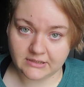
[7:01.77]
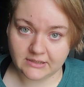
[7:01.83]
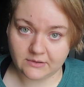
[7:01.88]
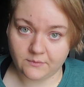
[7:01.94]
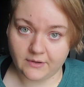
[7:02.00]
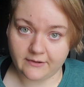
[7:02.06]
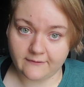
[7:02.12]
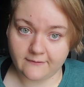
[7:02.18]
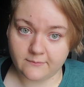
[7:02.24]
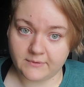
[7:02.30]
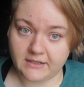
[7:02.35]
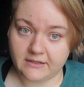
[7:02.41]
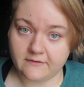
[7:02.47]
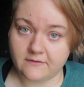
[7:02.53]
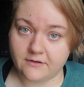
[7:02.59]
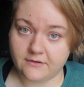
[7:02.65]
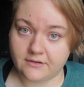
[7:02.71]
was when I
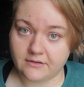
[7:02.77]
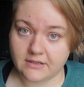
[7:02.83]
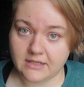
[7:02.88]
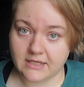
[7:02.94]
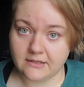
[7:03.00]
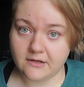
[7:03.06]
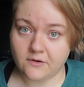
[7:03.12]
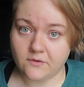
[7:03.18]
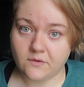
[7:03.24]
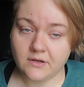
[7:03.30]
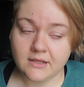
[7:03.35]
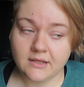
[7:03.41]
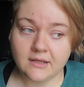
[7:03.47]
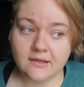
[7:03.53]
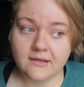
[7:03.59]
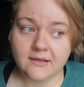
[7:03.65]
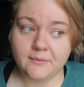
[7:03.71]
started keto,
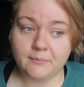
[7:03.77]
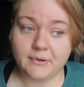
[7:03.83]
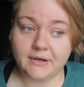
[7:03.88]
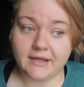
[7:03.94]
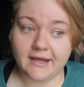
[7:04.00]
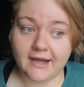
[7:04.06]
but